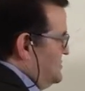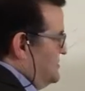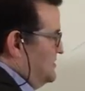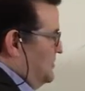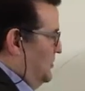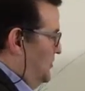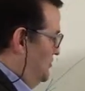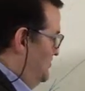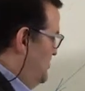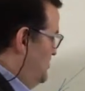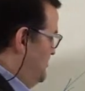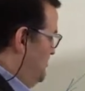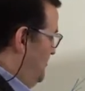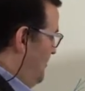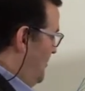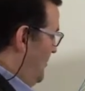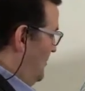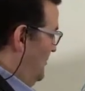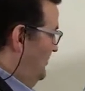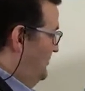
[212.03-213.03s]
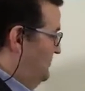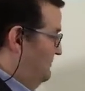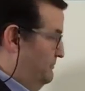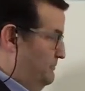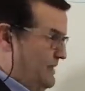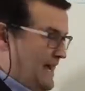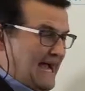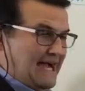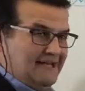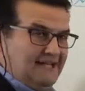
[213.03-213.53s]
sold short,
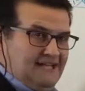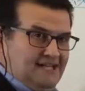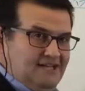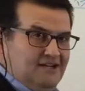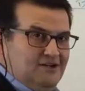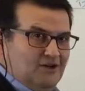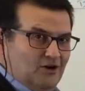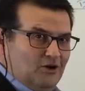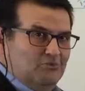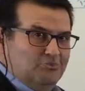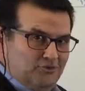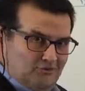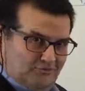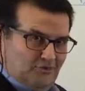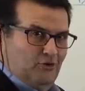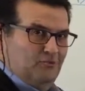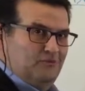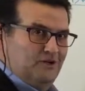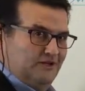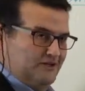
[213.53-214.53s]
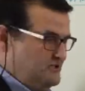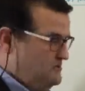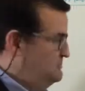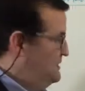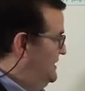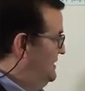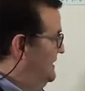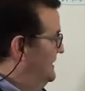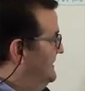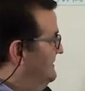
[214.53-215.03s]
back here, proverbially
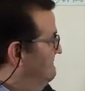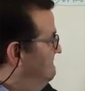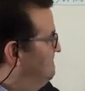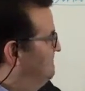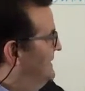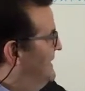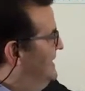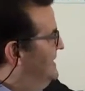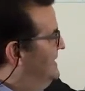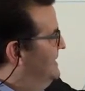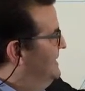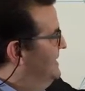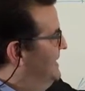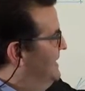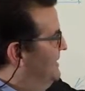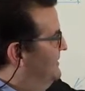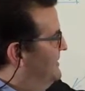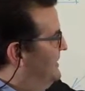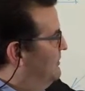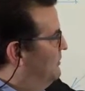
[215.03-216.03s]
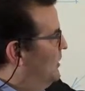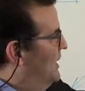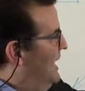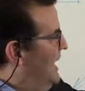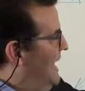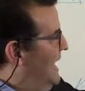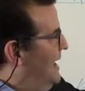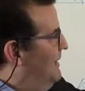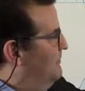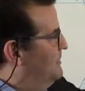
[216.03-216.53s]
speaking, then what
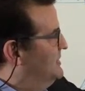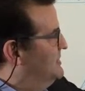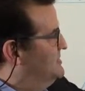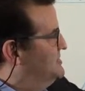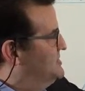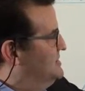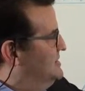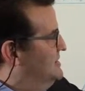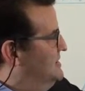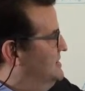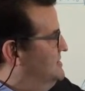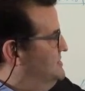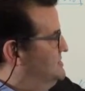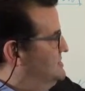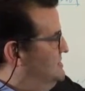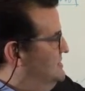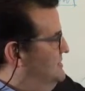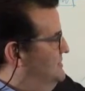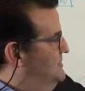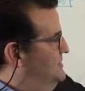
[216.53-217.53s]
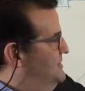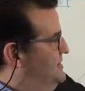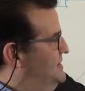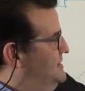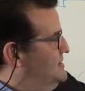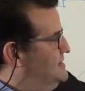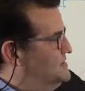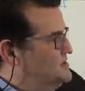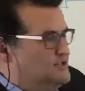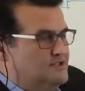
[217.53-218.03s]
happens is
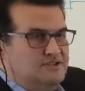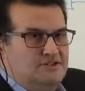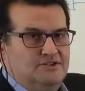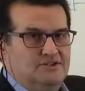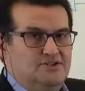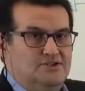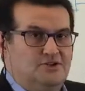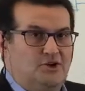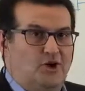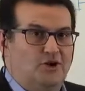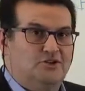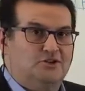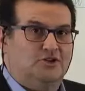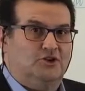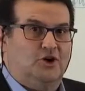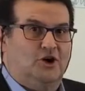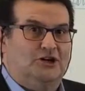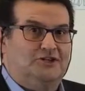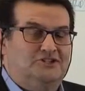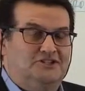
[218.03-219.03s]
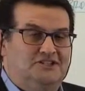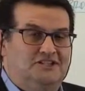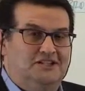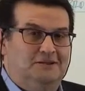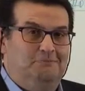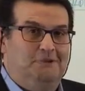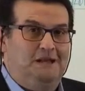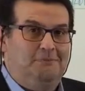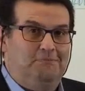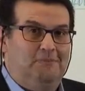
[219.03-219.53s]
this starts
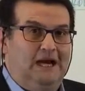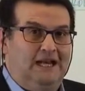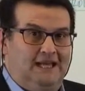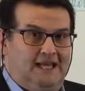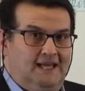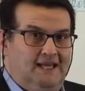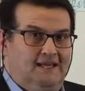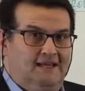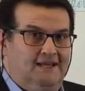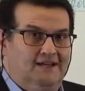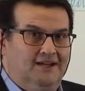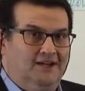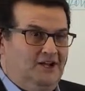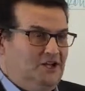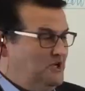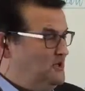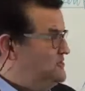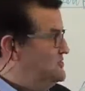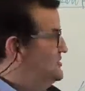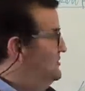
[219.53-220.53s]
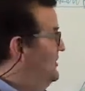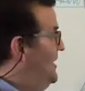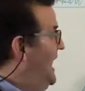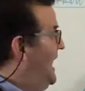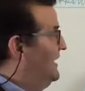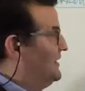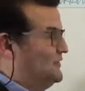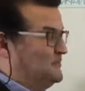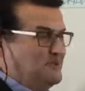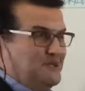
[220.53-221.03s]
costing me money. So
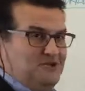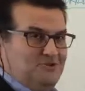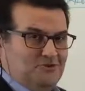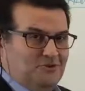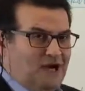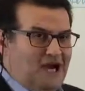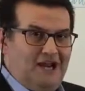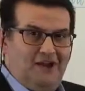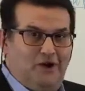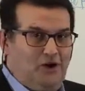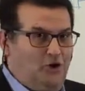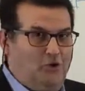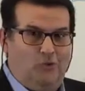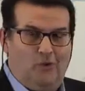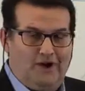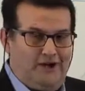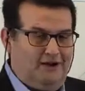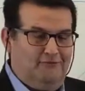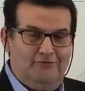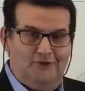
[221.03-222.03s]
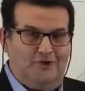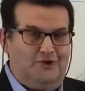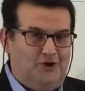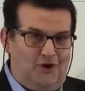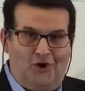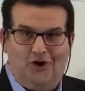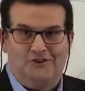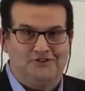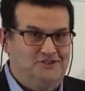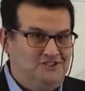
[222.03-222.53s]
not only do I owe whatever the
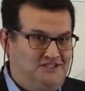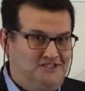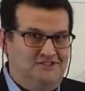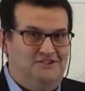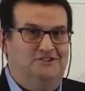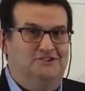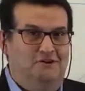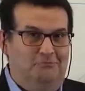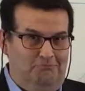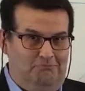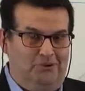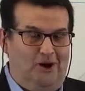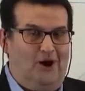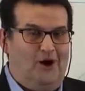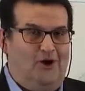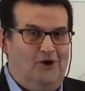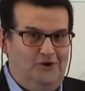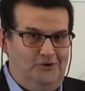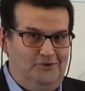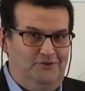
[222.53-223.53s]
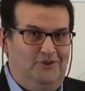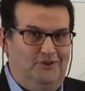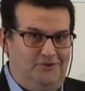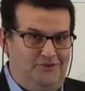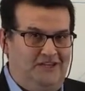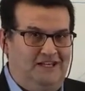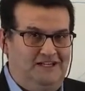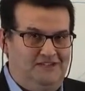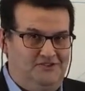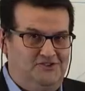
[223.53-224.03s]
cost is to borrow the
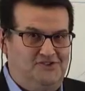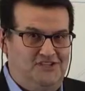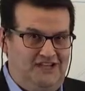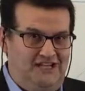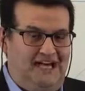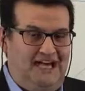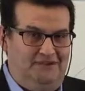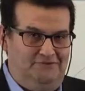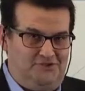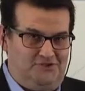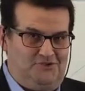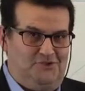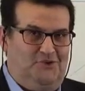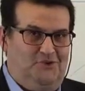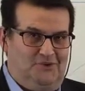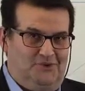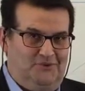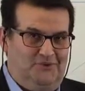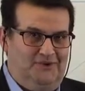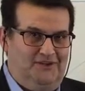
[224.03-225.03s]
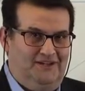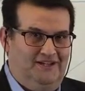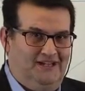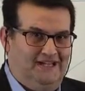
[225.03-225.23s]
things that I've sold,